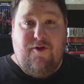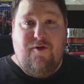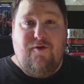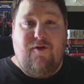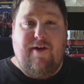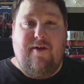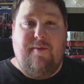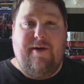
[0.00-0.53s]
review
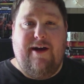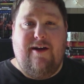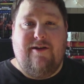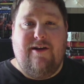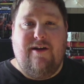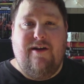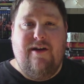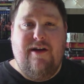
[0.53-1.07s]
for everybody
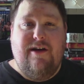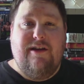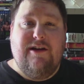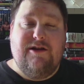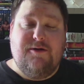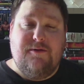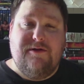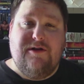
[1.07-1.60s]
out there.
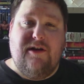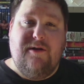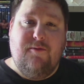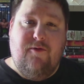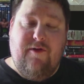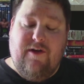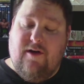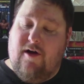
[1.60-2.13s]
This one's on the
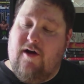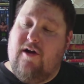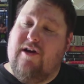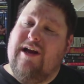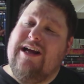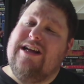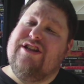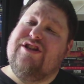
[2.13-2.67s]
movie
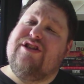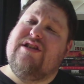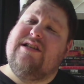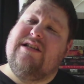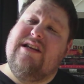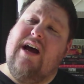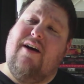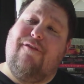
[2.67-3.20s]
called
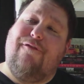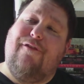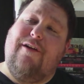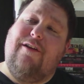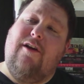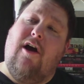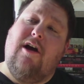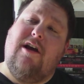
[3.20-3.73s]
Snuff,
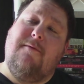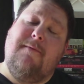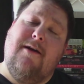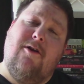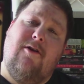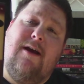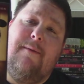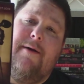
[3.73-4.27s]
a
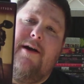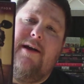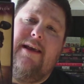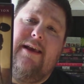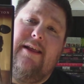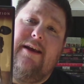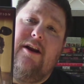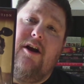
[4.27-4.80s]
documentary
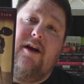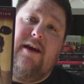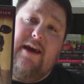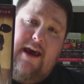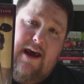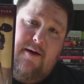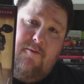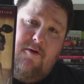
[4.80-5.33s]
about killing on
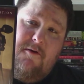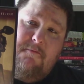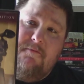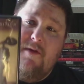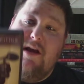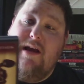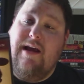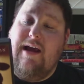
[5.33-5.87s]
camera.
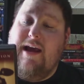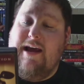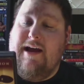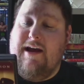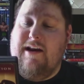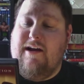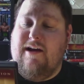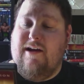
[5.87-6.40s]

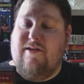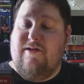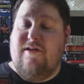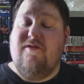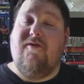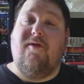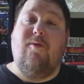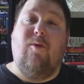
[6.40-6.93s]
And
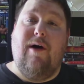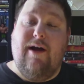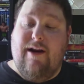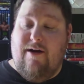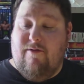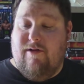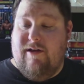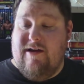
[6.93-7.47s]
this is from Wild
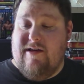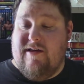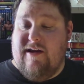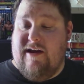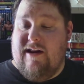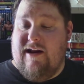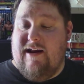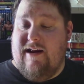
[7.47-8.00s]
Eye
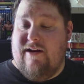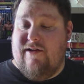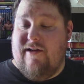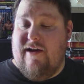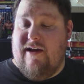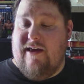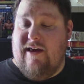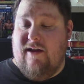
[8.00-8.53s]
Releasing, and it's
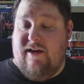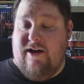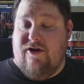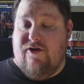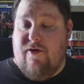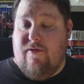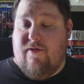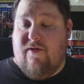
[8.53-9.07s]
a
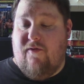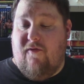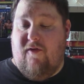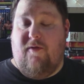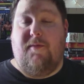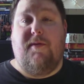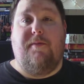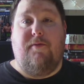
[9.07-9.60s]
Killing Jokes
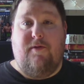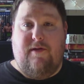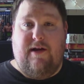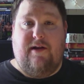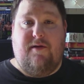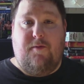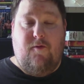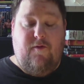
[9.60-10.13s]
Films
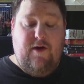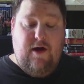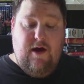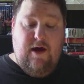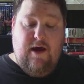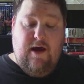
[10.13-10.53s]
Presents movie.